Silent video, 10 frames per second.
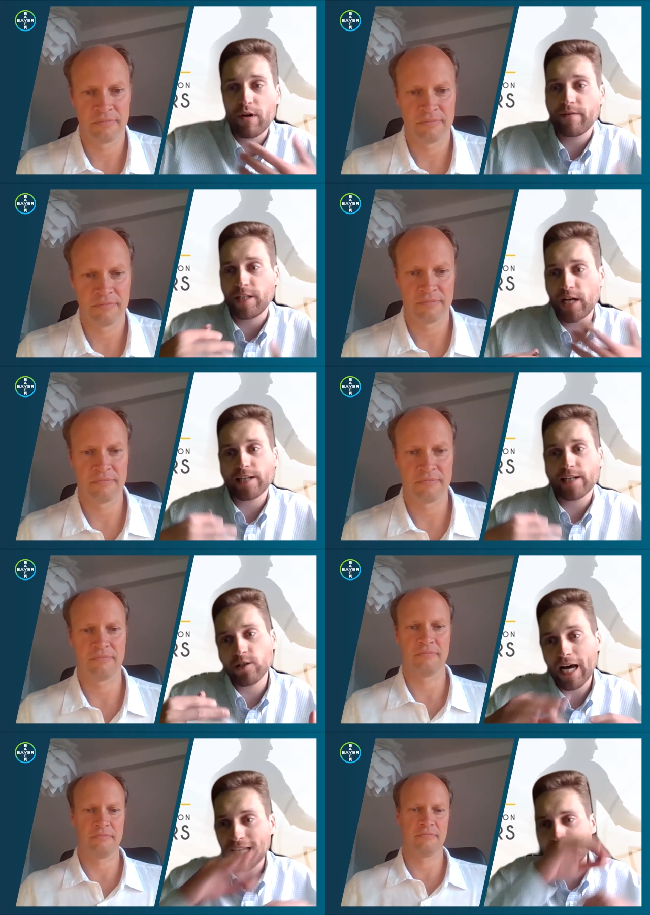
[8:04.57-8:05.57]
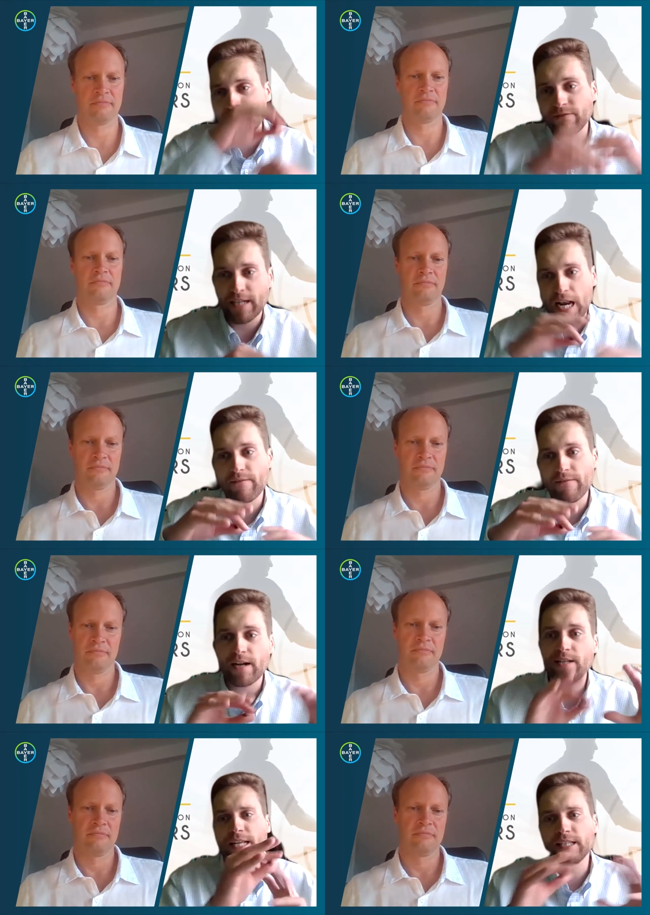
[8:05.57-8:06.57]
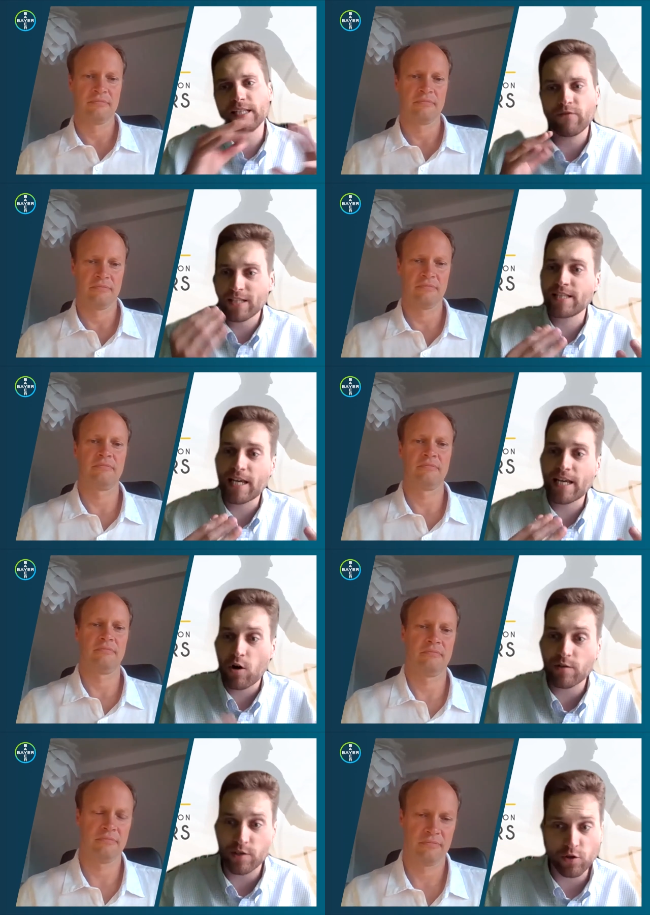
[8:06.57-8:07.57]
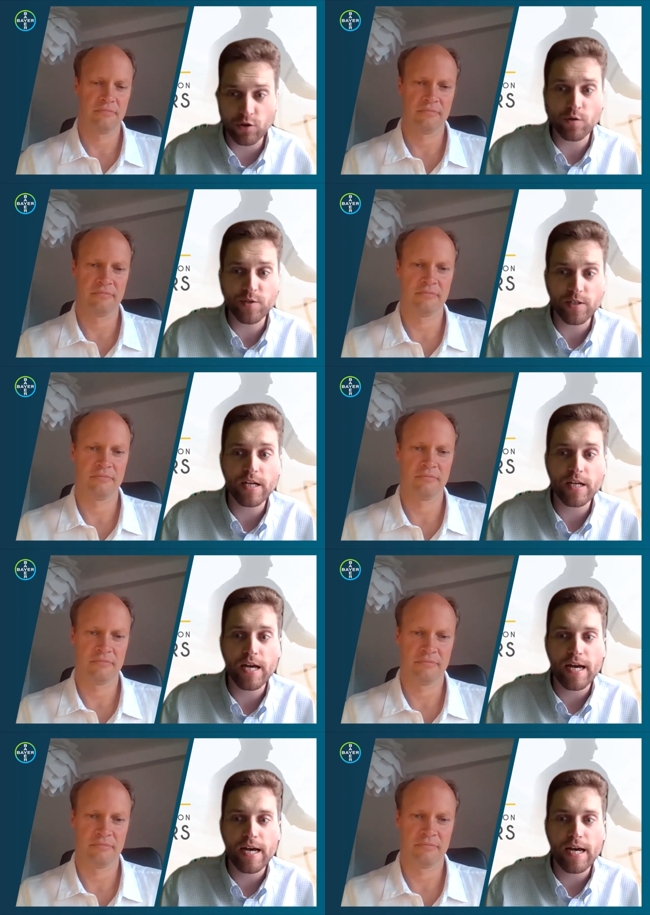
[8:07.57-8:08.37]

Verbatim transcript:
Speaker 1: with each other at different levels and different stakeholder groups